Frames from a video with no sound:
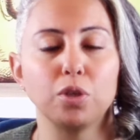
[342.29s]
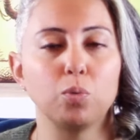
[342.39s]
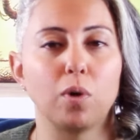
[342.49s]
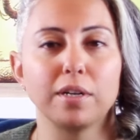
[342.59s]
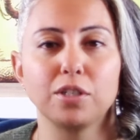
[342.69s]

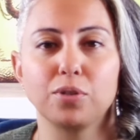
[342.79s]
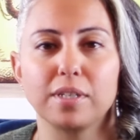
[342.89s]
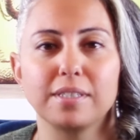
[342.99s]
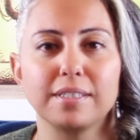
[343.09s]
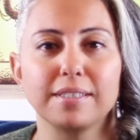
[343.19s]
You want to
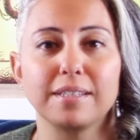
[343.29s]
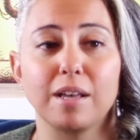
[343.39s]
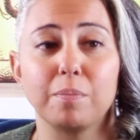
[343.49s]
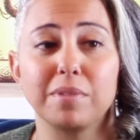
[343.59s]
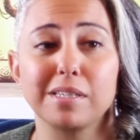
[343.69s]
dress this
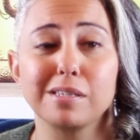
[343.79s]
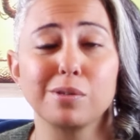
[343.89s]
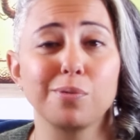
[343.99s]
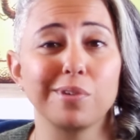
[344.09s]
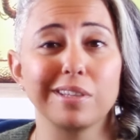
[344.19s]
up. This is
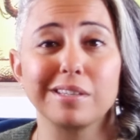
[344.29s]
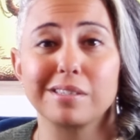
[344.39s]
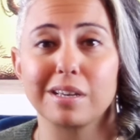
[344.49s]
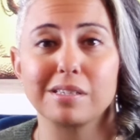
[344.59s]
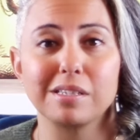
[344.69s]
a really
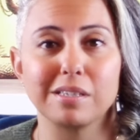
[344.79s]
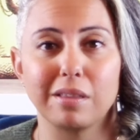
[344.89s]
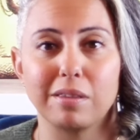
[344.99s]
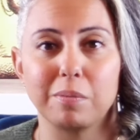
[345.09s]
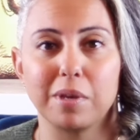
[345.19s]
sexy
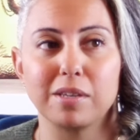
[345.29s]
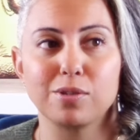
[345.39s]
scent to me.